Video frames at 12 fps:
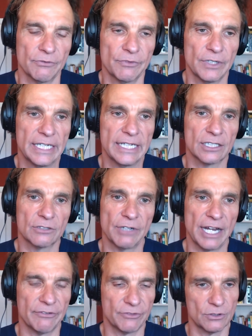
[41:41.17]
here we
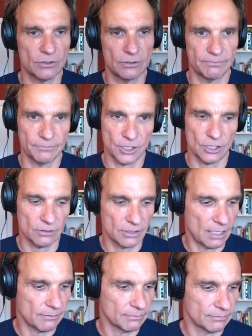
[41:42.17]
have to
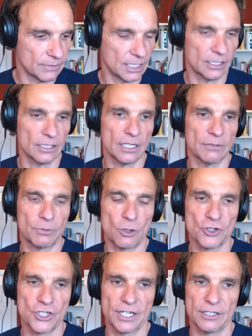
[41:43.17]
come and
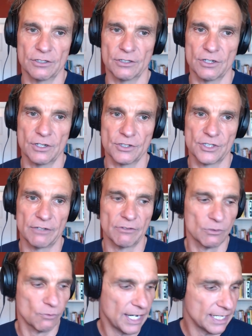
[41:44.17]
approach that in several
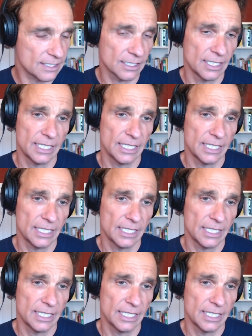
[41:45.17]
ways.